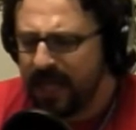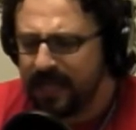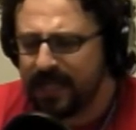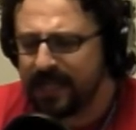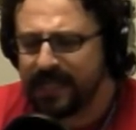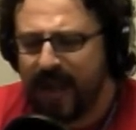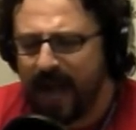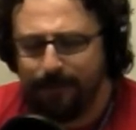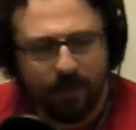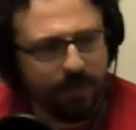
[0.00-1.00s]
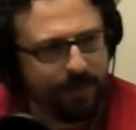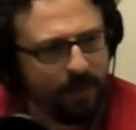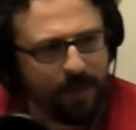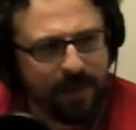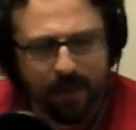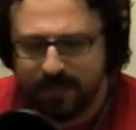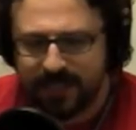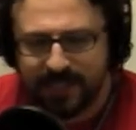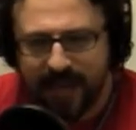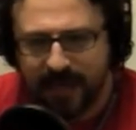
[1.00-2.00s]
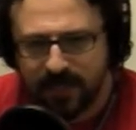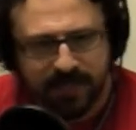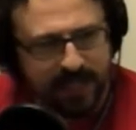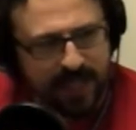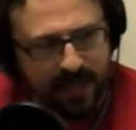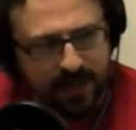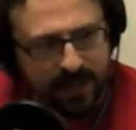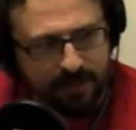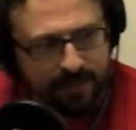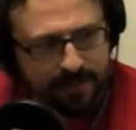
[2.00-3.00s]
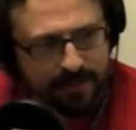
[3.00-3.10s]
the guy pulled the bullet, but it was the doctors that killed him.